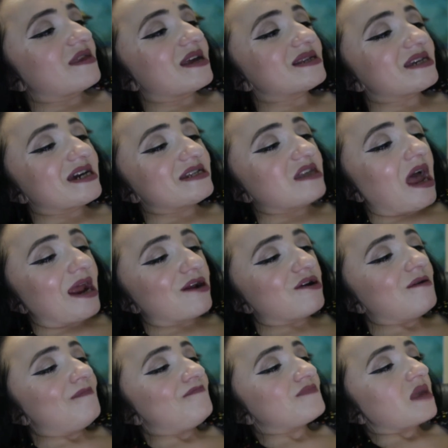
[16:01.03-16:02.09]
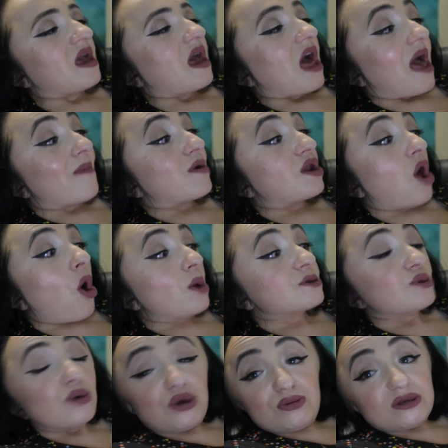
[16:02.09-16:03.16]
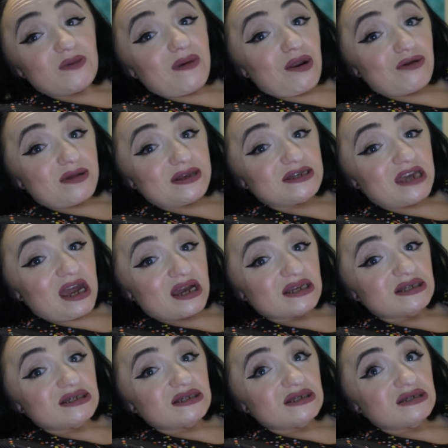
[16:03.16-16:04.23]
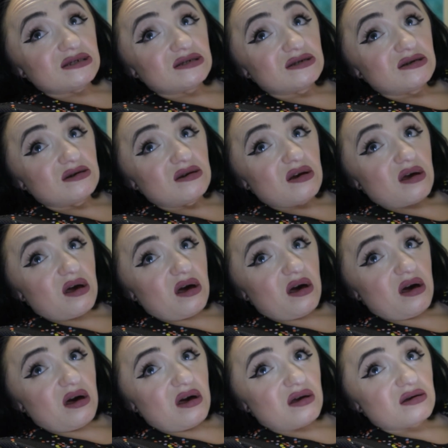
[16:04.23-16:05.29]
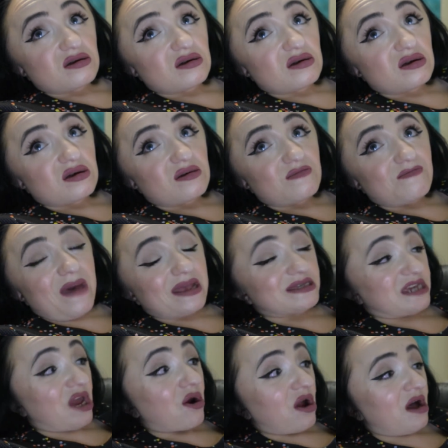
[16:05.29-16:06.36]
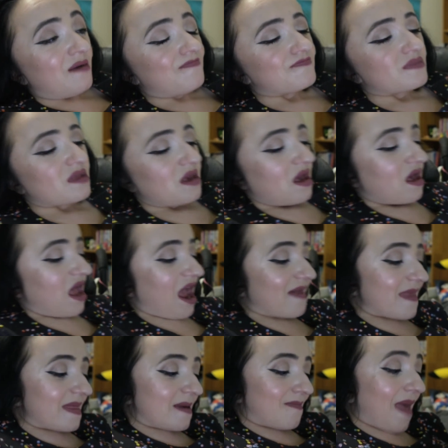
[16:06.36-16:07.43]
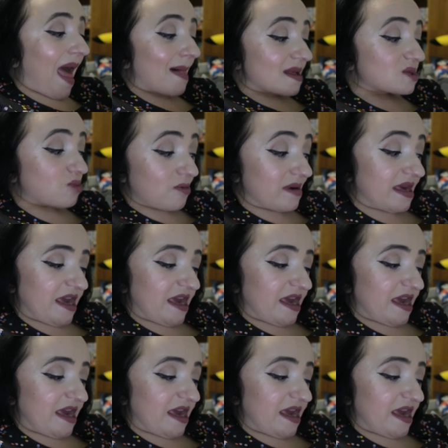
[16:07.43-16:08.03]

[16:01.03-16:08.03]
I think it's like a diner. I'm gonna also use the Better Than Sex uh, mascara, and then the palettes will be